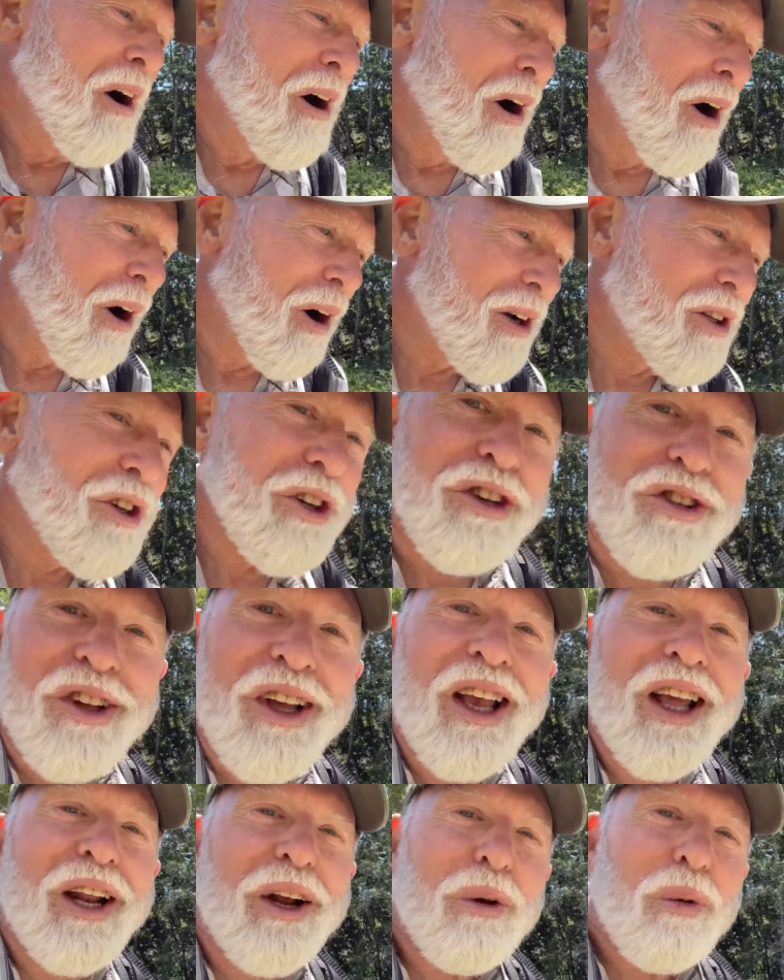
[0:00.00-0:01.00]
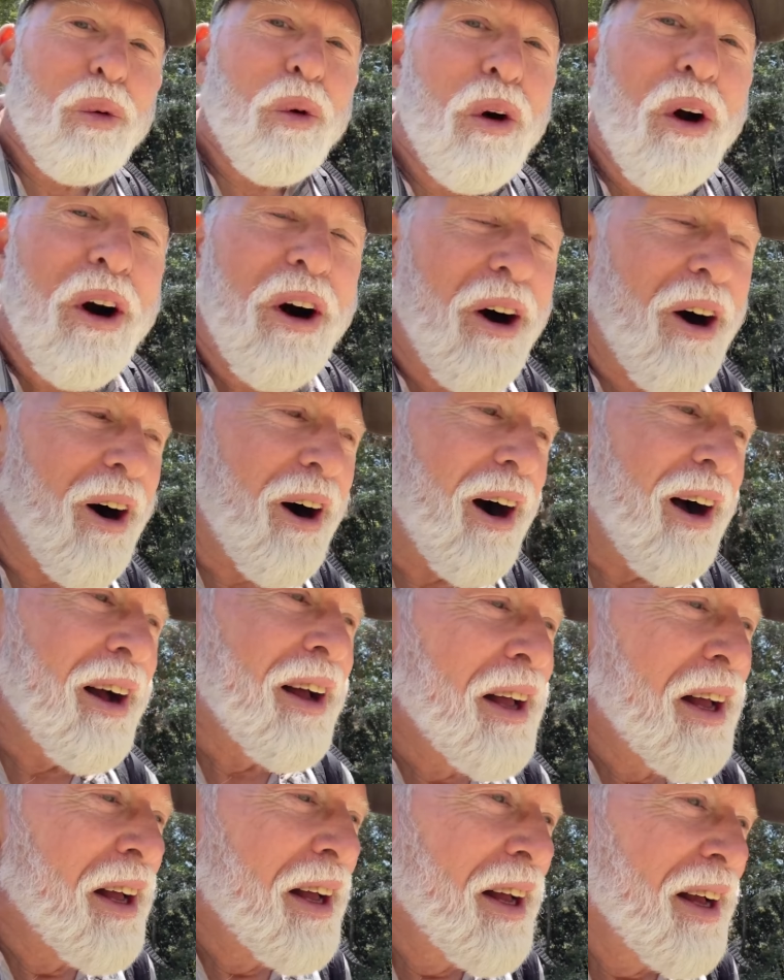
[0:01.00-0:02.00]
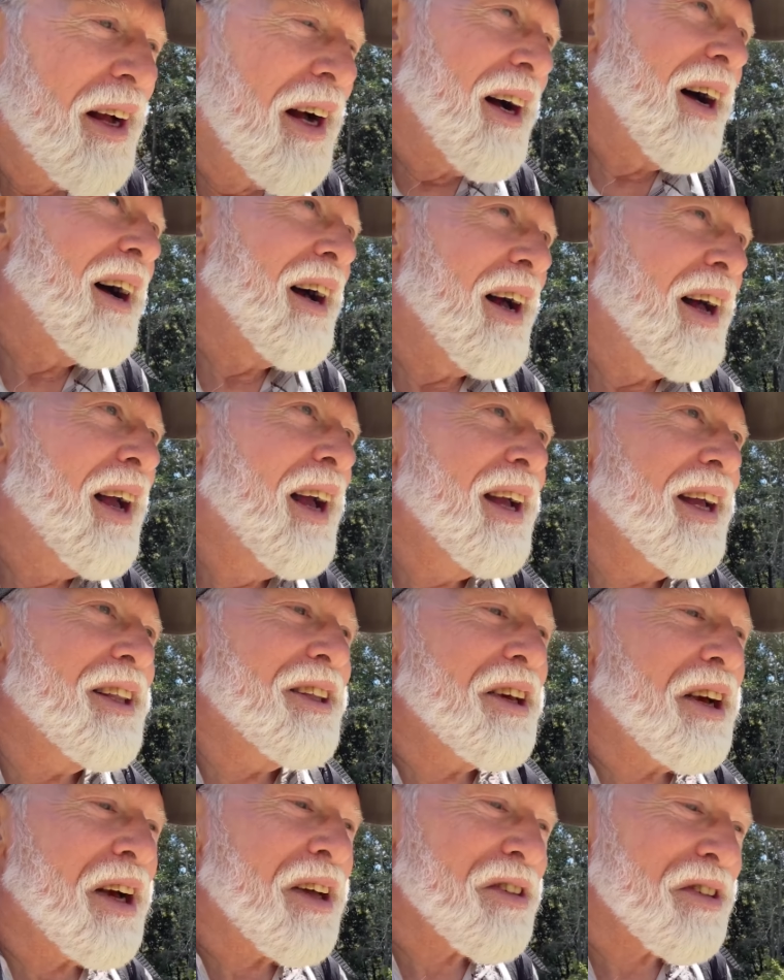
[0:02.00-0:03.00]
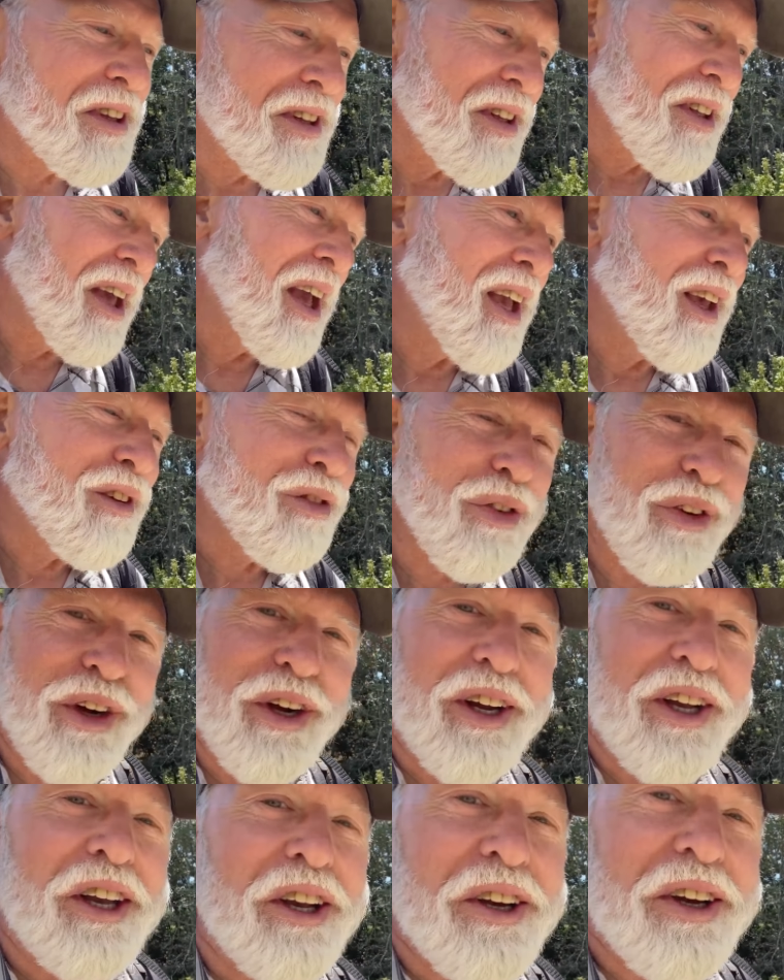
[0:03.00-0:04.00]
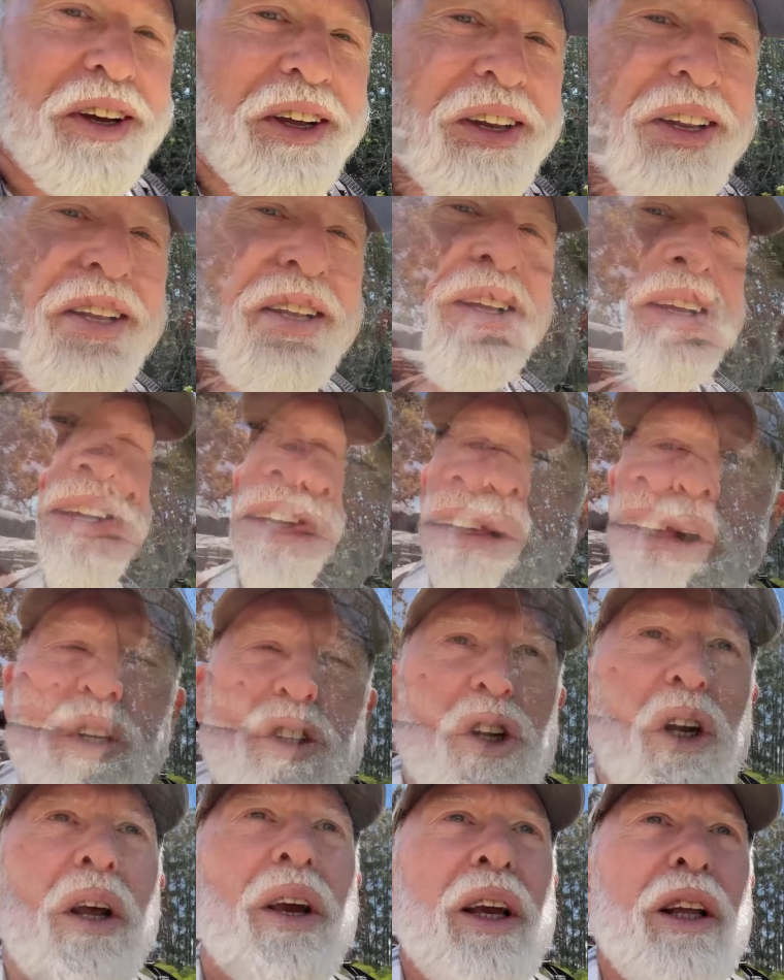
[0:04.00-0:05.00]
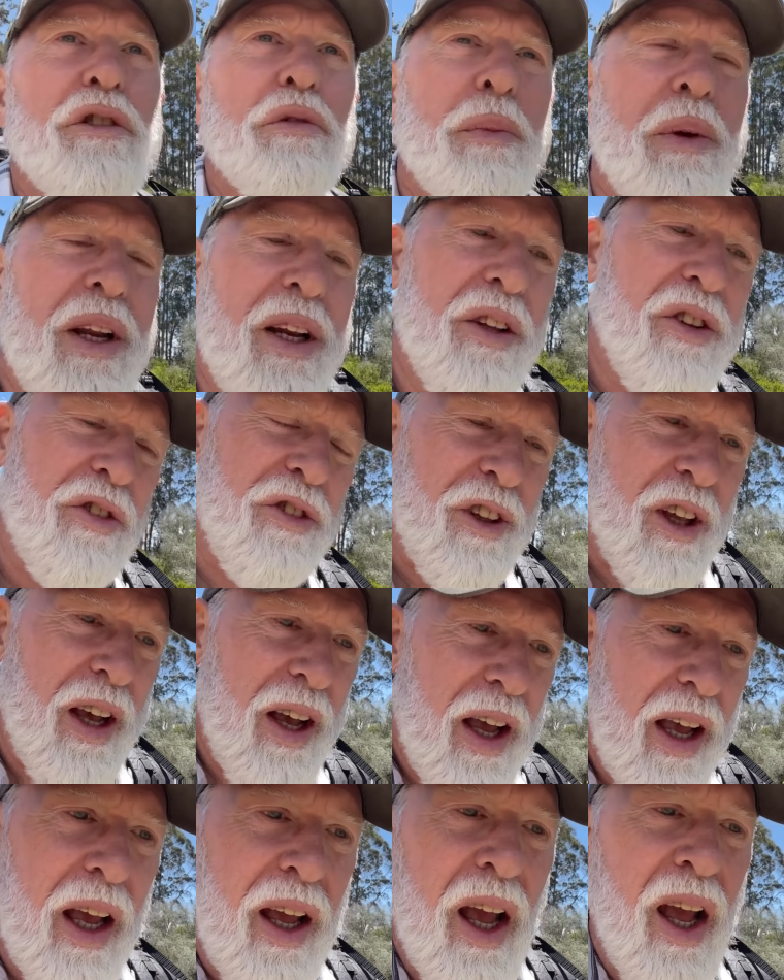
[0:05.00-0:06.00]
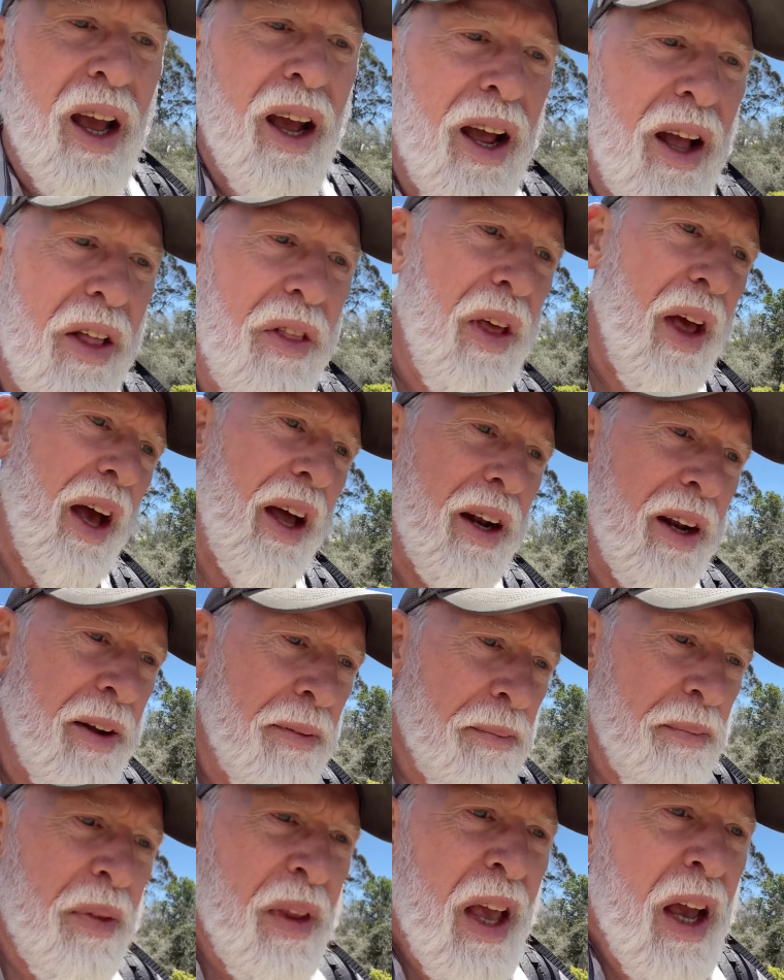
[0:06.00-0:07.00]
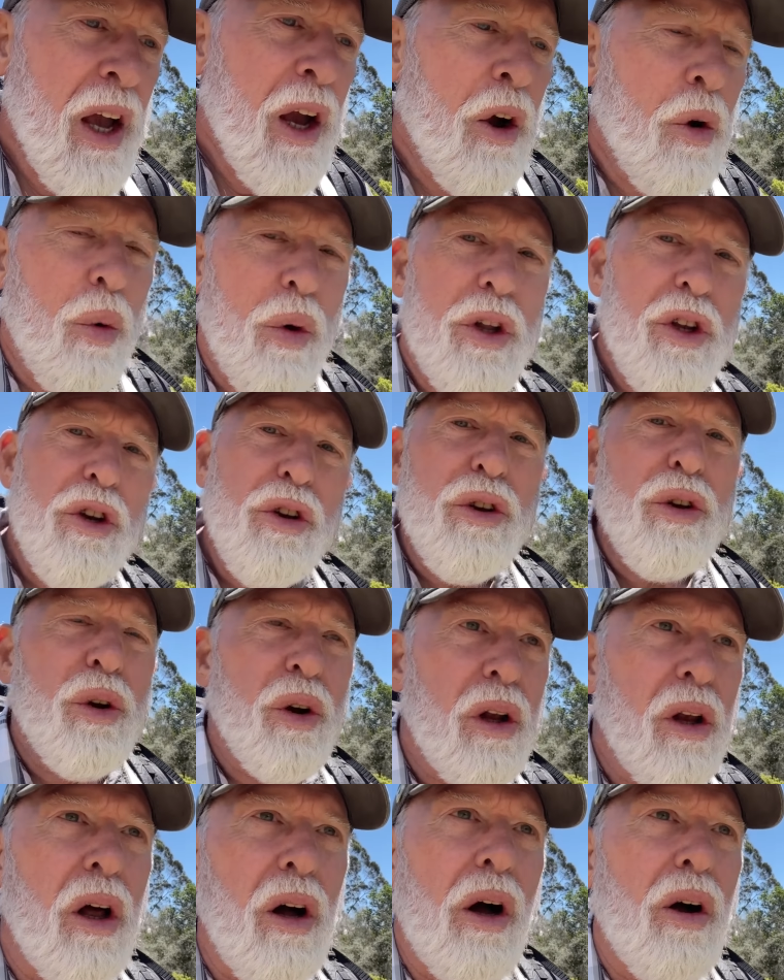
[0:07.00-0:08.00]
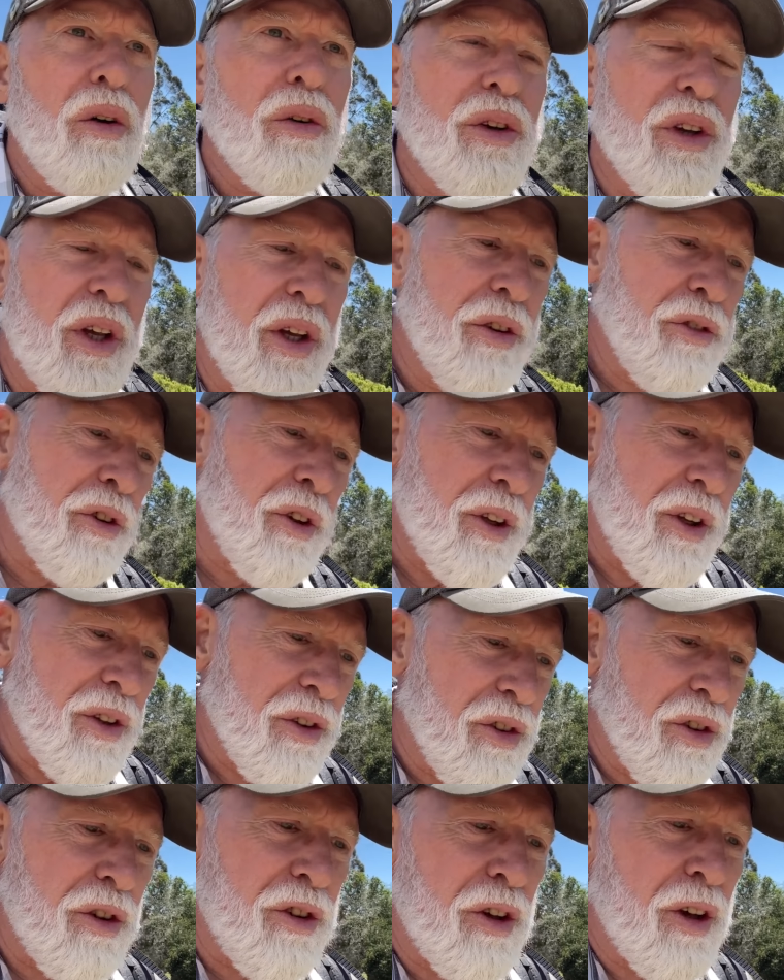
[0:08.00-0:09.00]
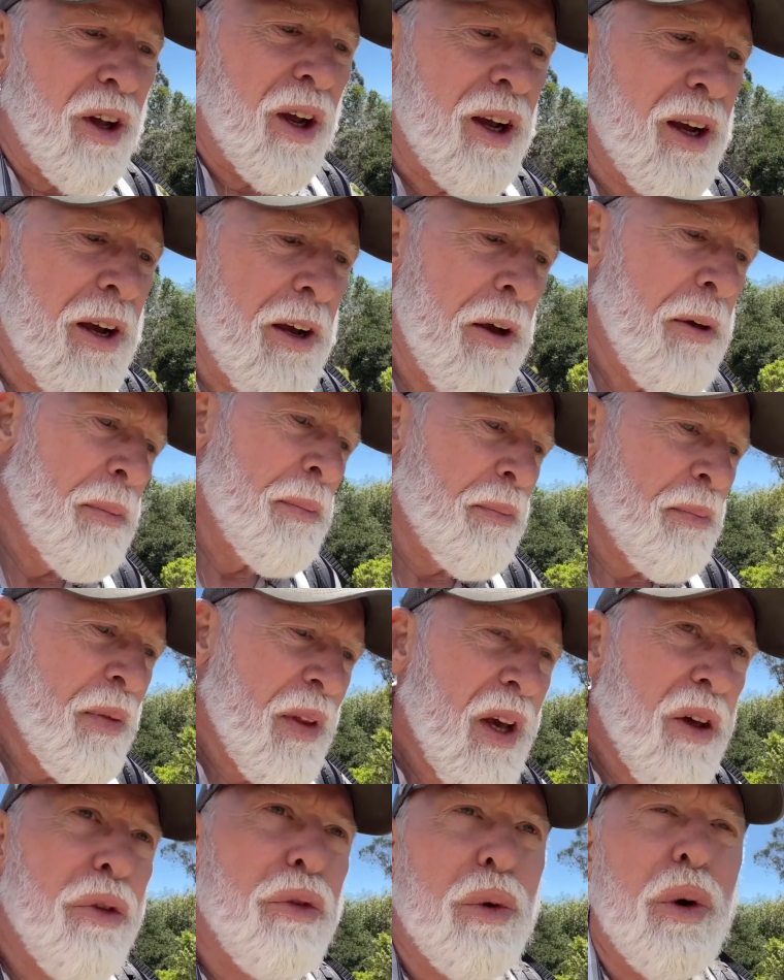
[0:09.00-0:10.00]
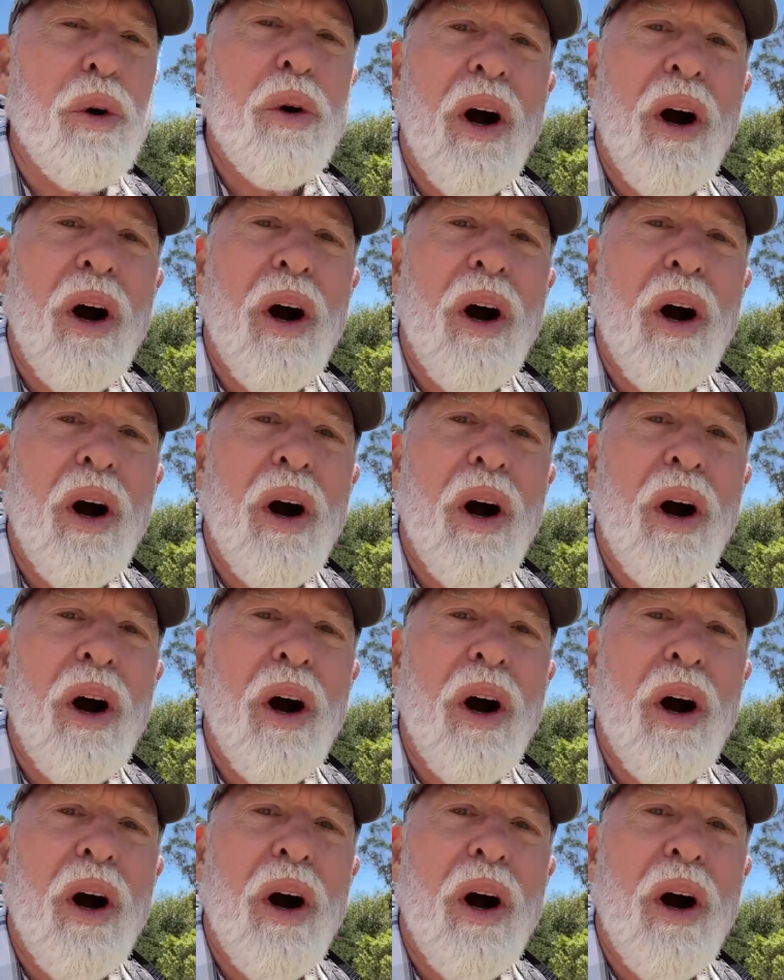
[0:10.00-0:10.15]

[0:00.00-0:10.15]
or just eat it raw. It doesn't taste very good. Which leads me to say that when you do a long distance through